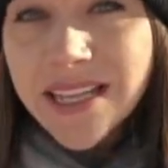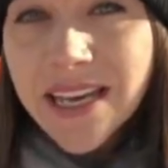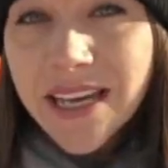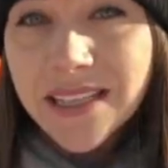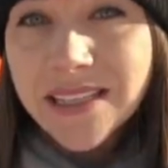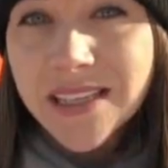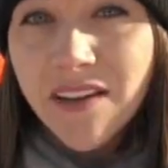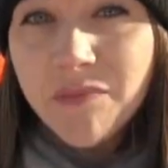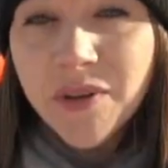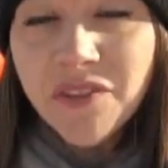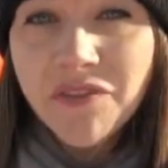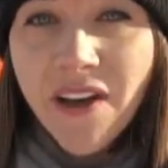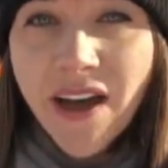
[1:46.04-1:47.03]
ticks have
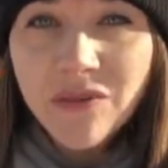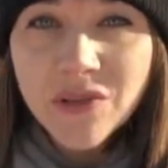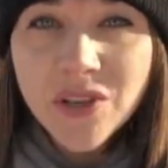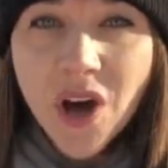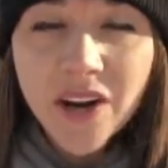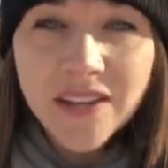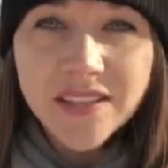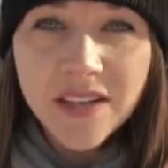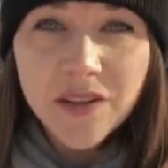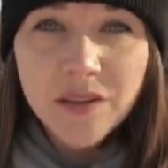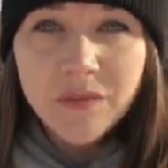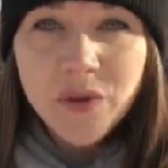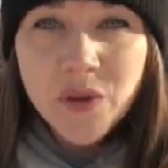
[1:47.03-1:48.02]
been found on a
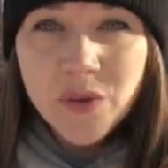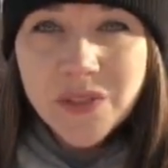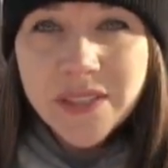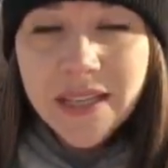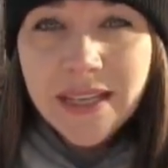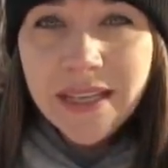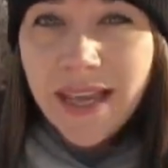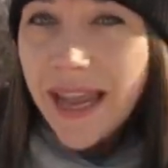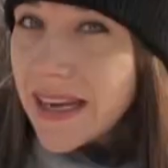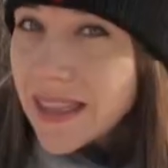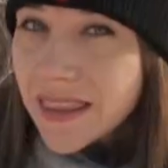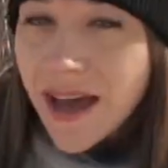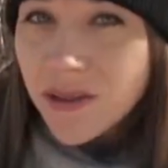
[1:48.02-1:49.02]
single moose.
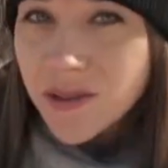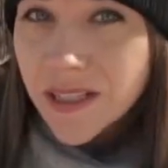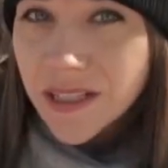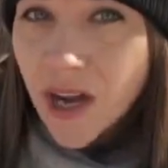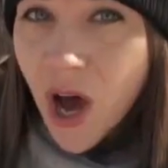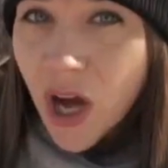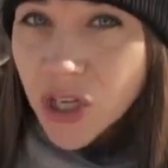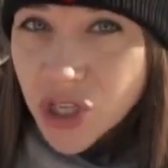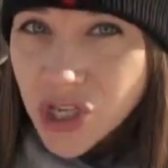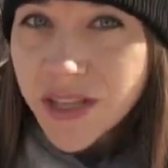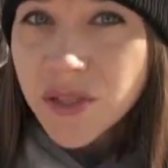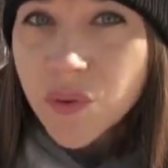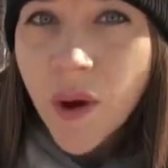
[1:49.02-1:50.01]
80,000 on
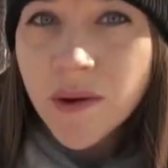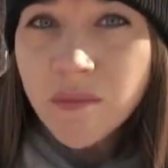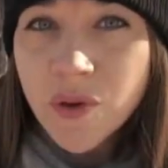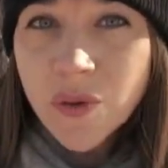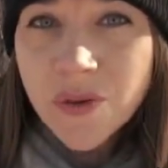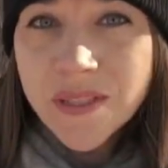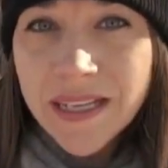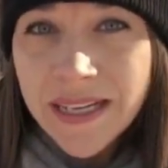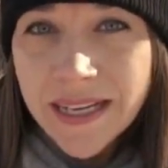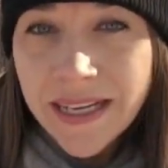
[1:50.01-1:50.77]
just one moose.